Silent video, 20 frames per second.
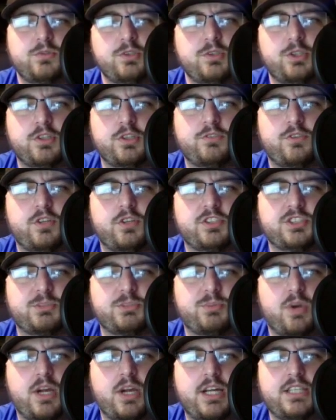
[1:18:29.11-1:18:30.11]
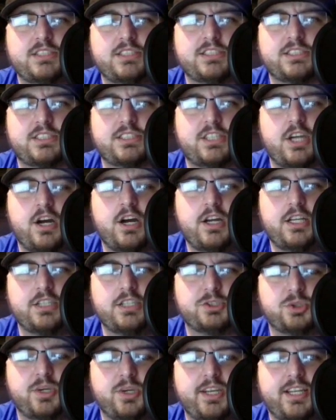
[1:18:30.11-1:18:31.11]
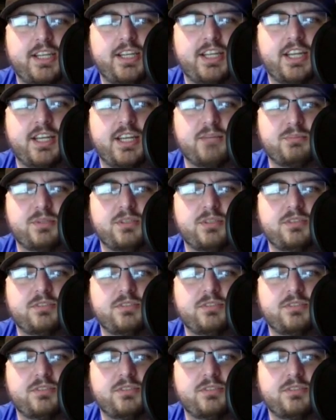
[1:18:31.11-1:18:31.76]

look for a surprise cut at training camp